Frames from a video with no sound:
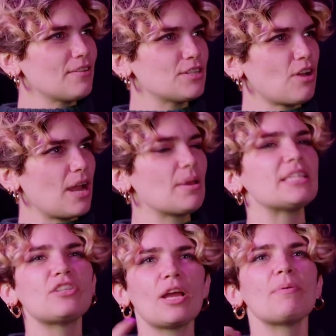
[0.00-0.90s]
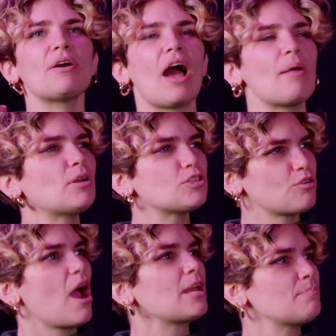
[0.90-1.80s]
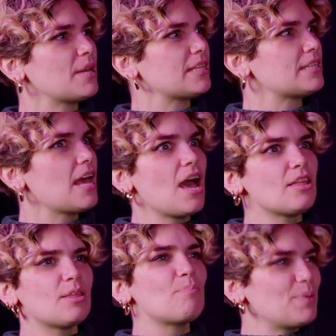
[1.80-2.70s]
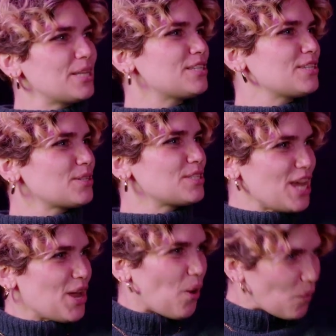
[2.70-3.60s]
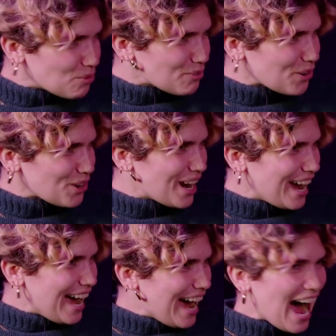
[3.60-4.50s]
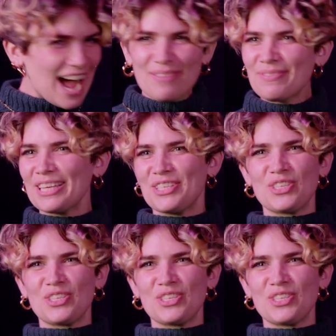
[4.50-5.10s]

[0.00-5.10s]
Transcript: even trying. It's not about. I'm not trying bits. The bits take over. I'm like just